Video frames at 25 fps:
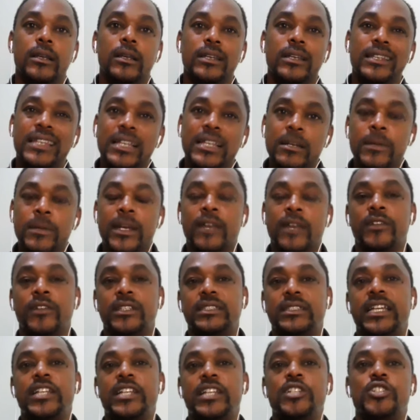little bit of
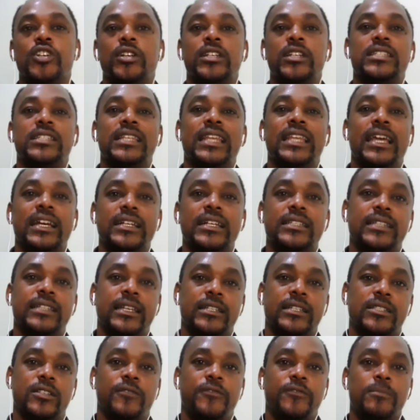a tinge on his
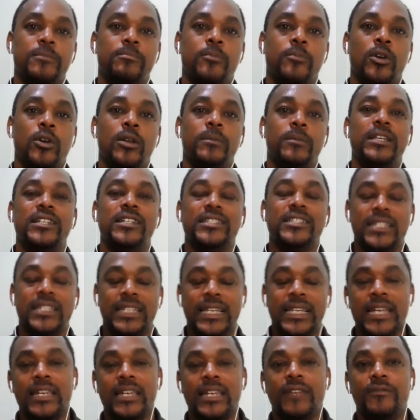legacy as a footballer, because
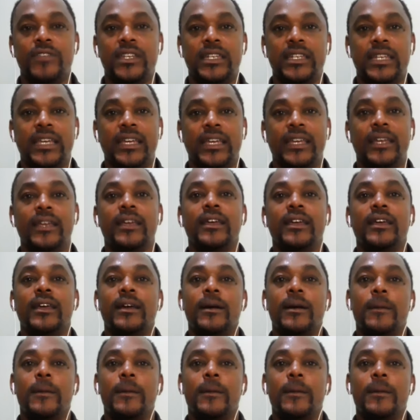at the end of the day,